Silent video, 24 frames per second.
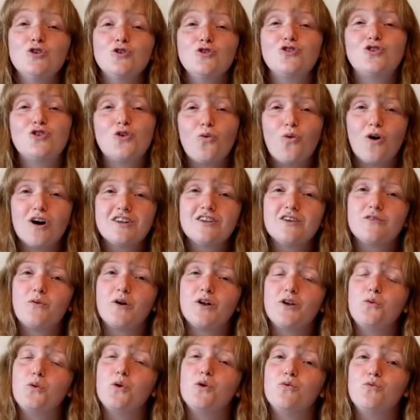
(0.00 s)
So what if
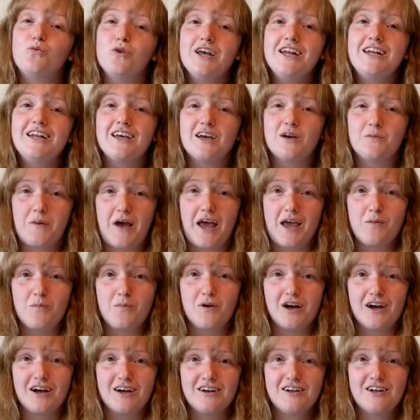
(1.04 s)
when you were reading a
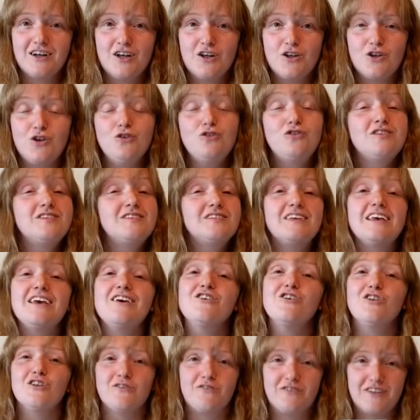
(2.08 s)
paper, you'd see
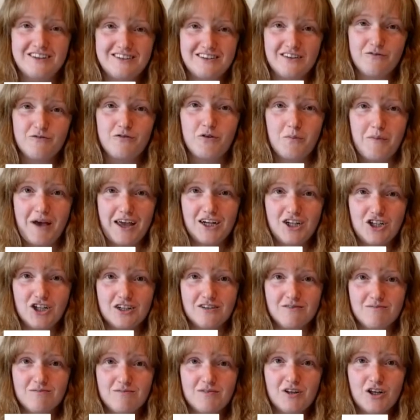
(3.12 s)
all of this
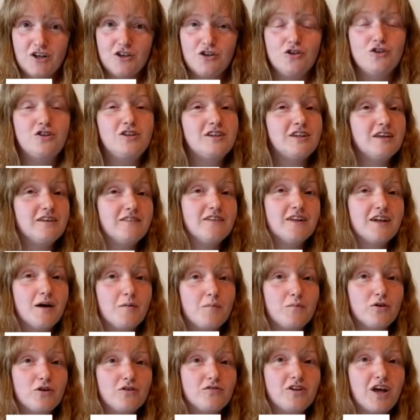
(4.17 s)
information? You'd seen the
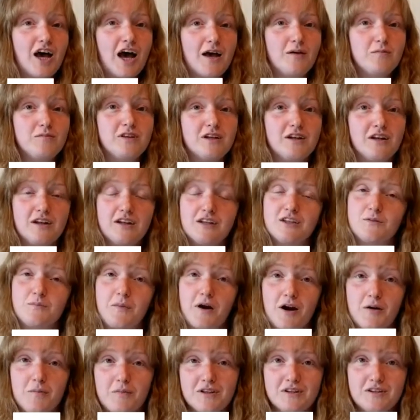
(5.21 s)
number of times that an
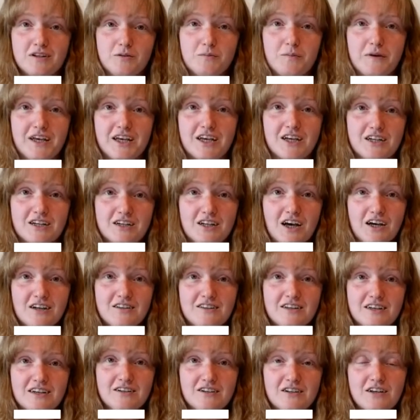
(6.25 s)
experiment has been
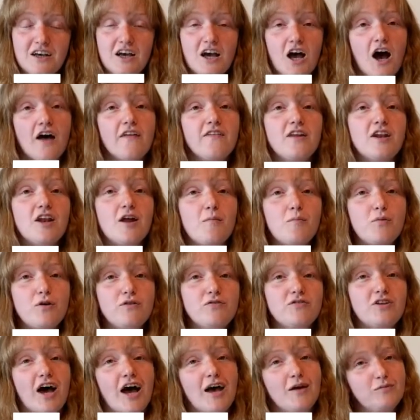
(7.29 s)
conducted and the number
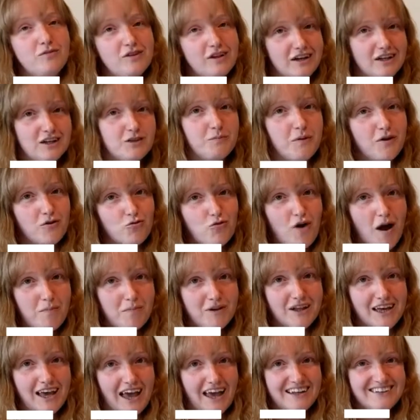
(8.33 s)
of times that it's been
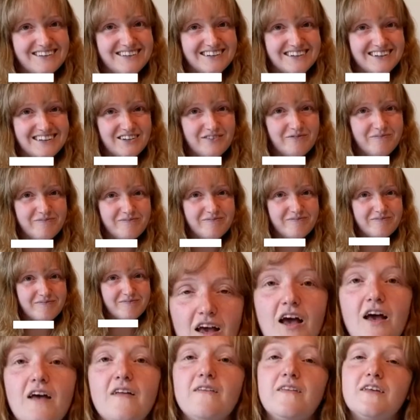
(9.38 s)
replicated.
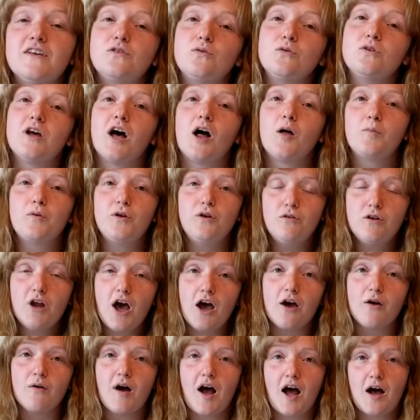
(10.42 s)
This would help you
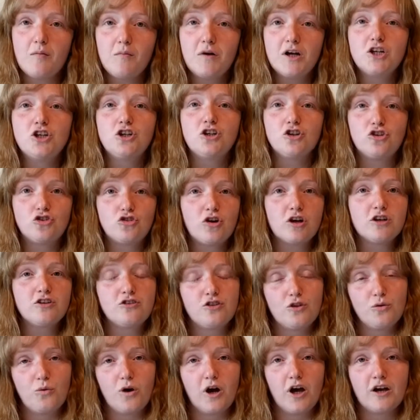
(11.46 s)
know how much to trust
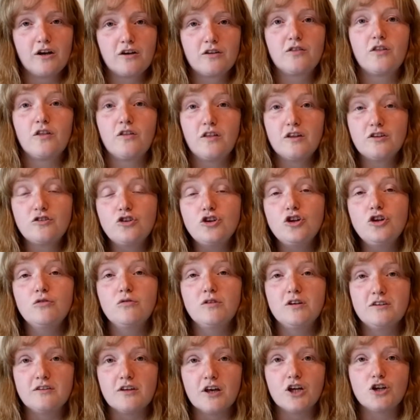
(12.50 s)
the work that this new
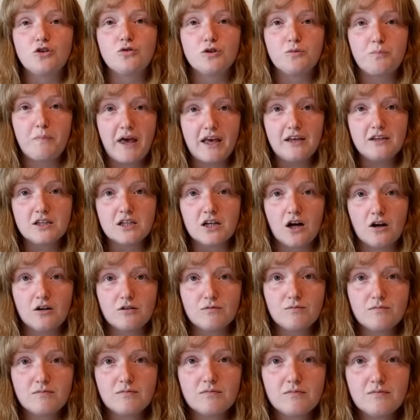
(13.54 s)
research was based on.